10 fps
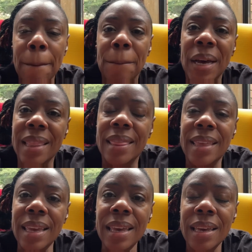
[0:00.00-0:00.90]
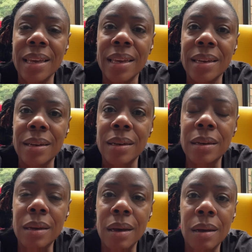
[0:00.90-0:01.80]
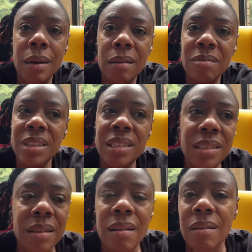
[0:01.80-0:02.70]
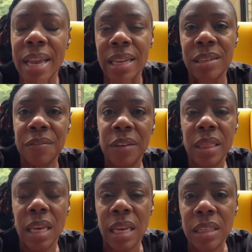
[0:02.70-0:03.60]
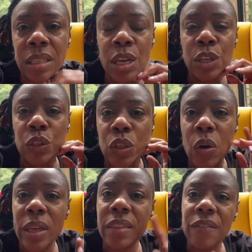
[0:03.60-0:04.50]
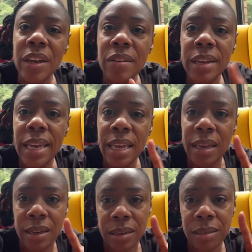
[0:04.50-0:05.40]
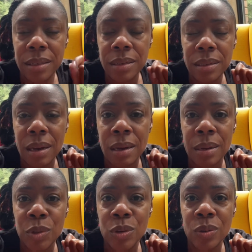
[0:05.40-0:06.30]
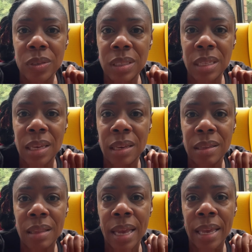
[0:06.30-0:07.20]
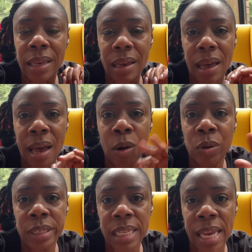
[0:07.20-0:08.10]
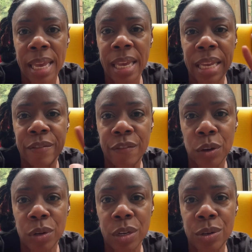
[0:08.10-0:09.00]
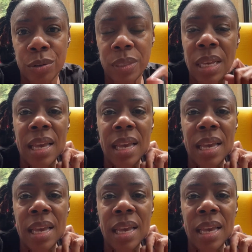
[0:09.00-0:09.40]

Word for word: but then uh, we just all ate different things. So at the very end, um, you will see like our day in photos.